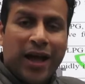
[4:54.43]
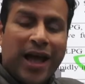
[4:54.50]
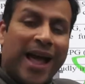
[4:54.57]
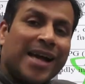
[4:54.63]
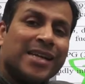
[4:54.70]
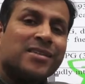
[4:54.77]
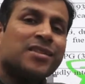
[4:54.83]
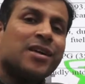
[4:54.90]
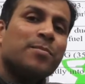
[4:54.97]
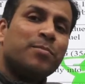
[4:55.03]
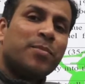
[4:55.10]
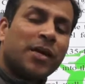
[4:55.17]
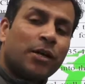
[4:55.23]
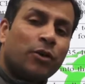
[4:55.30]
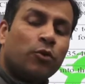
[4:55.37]
as
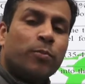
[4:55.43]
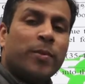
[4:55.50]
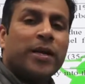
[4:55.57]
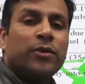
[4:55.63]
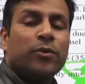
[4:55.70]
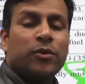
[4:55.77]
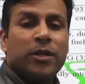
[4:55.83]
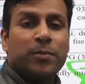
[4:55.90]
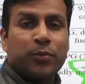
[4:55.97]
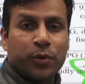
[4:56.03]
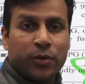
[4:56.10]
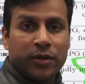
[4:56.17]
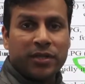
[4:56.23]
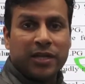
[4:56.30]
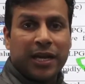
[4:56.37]
compared to petroleum
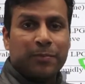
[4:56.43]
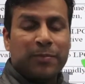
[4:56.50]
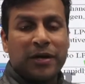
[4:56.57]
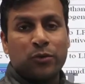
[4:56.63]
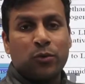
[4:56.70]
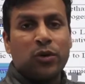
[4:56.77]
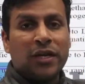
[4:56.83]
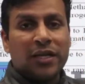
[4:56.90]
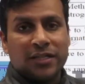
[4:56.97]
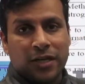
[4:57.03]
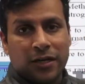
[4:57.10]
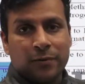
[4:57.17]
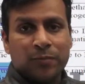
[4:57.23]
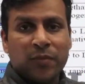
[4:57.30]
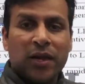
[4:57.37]
products like petrol,
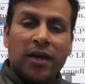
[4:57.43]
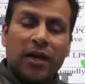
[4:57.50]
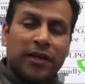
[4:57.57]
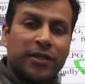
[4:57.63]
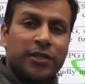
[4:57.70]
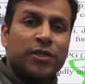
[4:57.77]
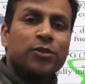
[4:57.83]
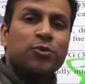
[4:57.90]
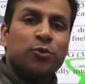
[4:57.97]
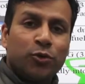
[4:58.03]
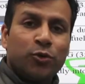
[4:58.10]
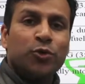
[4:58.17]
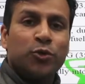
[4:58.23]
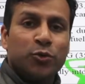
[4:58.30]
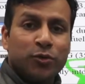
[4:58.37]
diesel, this is good
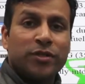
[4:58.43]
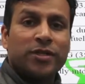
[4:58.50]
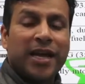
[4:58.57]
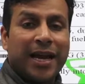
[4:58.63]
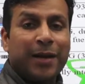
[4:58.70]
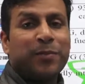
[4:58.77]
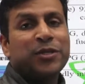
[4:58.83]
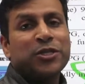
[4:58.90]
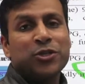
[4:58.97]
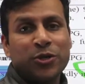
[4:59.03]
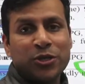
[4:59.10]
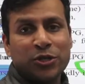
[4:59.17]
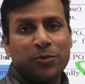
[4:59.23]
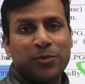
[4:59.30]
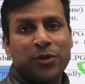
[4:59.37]
to use LPG
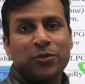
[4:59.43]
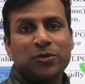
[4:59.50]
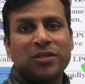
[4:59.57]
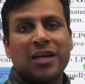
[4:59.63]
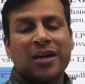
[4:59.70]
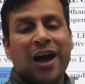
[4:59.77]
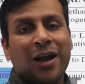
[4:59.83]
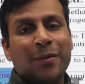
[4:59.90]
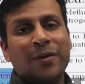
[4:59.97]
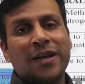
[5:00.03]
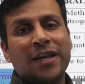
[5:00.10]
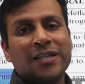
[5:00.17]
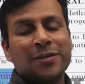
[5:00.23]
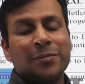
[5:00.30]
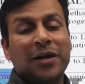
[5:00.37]
also because the carbon
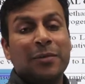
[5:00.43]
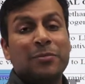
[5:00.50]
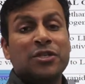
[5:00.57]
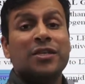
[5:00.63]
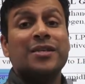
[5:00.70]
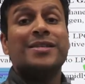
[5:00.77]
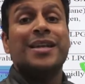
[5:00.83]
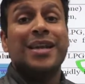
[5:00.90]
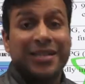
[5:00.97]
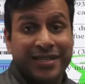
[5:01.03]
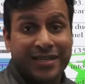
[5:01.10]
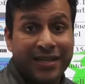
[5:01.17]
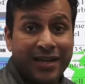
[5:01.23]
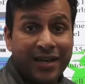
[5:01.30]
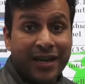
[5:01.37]
dioxide emission is
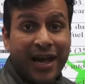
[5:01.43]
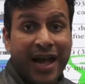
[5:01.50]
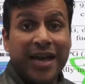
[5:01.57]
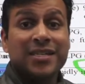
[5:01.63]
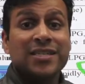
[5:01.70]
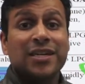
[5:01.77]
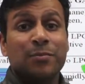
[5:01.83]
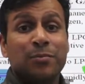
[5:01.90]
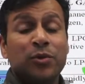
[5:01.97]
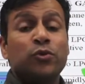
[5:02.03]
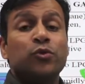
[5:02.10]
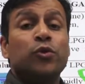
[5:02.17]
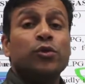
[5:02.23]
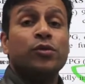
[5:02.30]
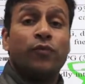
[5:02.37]
less as compared to
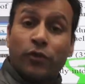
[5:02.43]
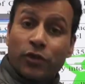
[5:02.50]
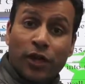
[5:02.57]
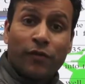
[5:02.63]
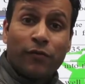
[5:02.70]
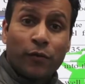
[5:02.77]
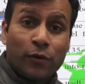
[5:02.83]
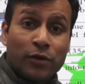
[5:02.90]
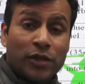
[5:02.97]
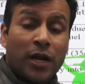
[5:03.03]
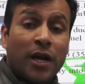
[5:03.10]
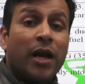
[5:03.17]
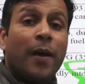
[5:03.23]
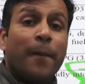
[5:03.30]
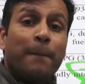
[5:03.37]
those fossil fuels.
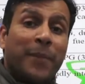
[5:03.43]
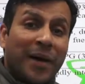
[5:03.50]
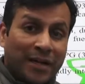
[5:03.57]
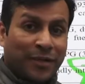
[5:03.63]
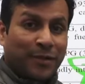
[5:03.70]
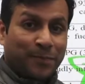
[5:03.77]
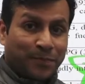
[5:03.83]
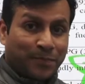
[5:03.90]
But